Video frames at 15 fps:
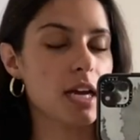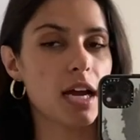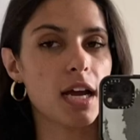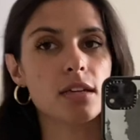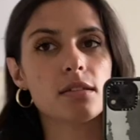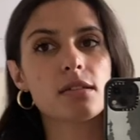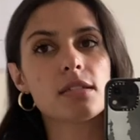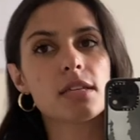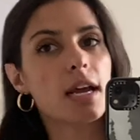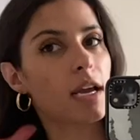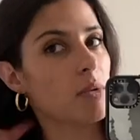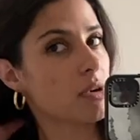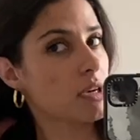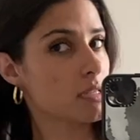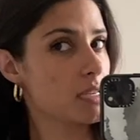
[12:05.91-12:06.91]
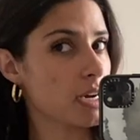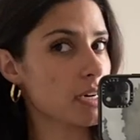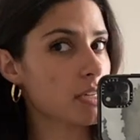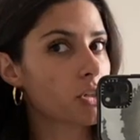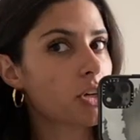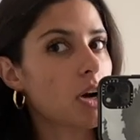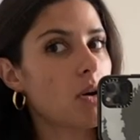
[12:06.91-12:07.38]
And today we decided
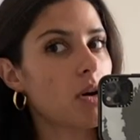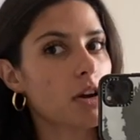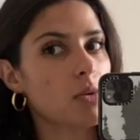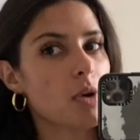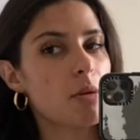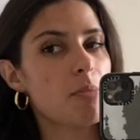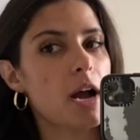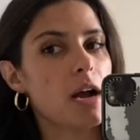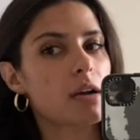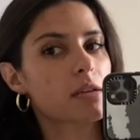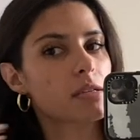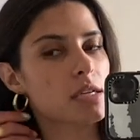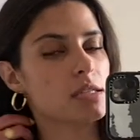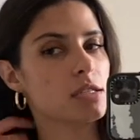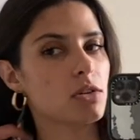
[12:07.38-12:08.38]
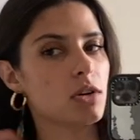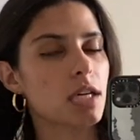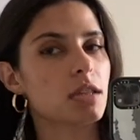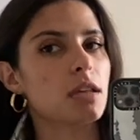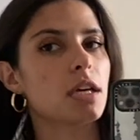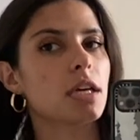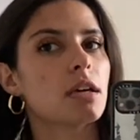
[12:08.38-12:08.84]
to go on our way back because I still
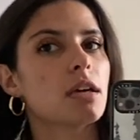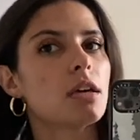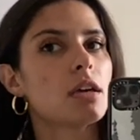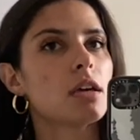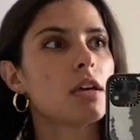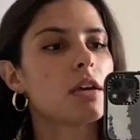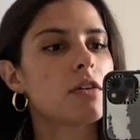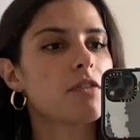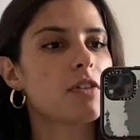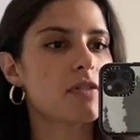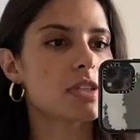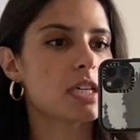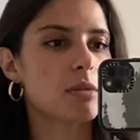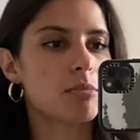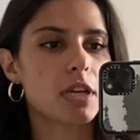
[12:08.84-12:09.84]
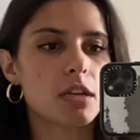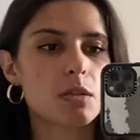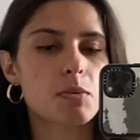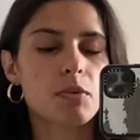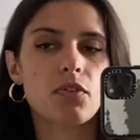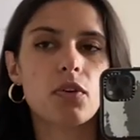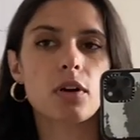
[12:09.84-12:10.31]
had like 15 minutes
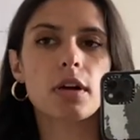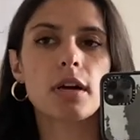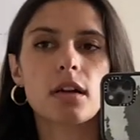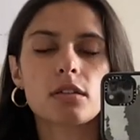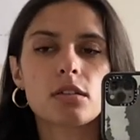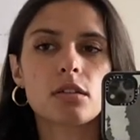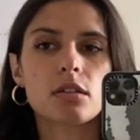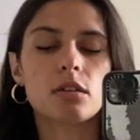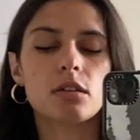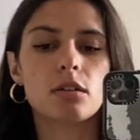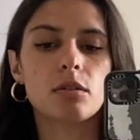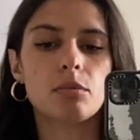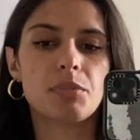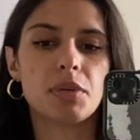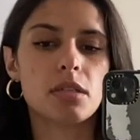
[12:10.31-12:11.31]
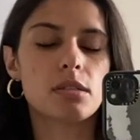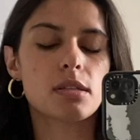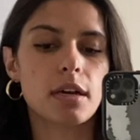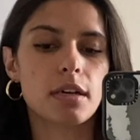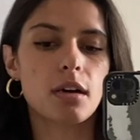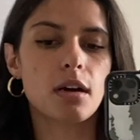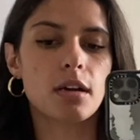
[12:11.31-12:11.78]
before I had to be
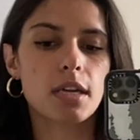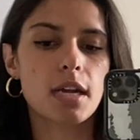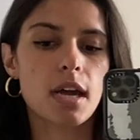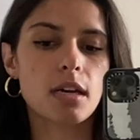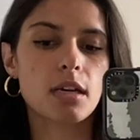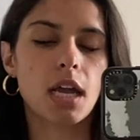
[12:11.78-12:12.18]
signed on again.